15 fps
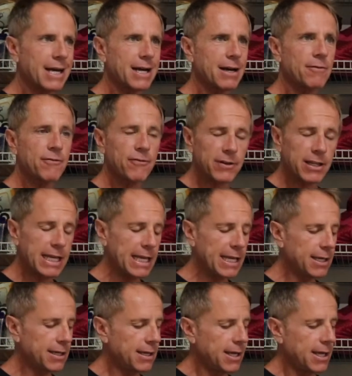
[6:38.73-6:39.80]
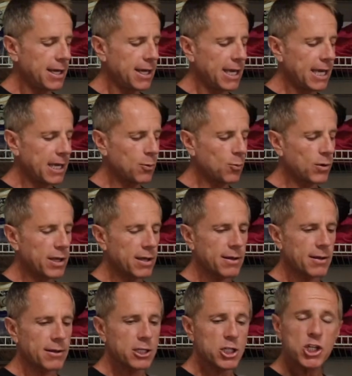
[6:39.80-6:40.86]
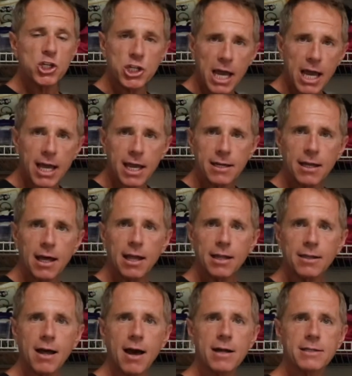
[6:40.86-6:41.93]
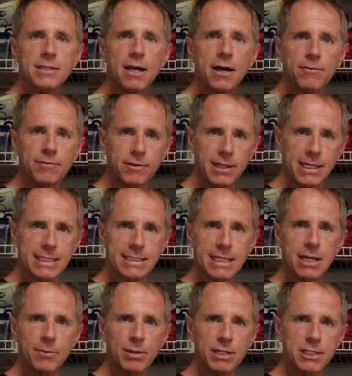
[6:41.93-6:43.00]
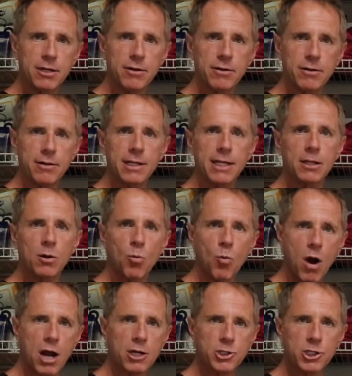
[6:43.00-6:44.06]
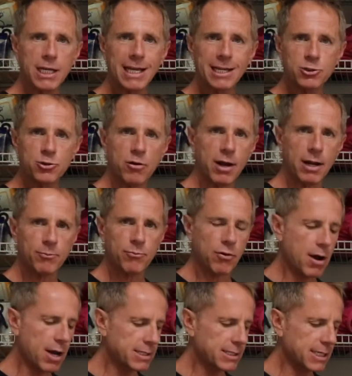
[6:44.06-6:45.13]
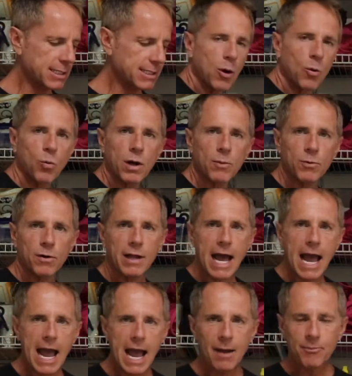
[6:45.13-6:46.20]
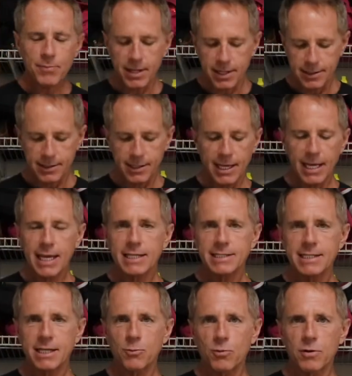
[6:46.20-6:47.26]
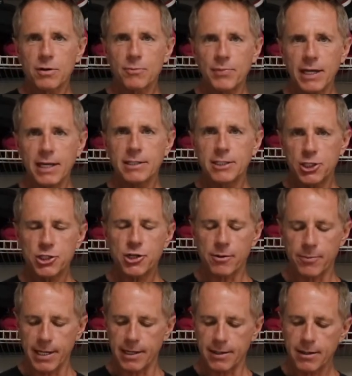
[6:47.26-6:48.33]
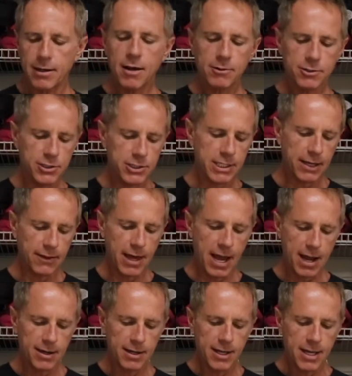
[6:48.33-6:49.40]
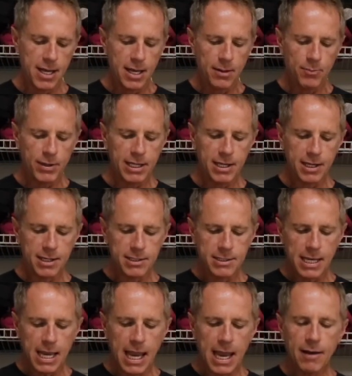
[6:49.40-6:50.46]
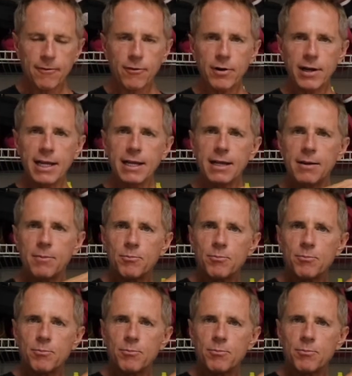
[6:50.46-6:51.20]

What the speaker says: fling, it will shed lots of lint and material in the washing and drying process. What will happen is it will be disturbing. I'll just say that. Because every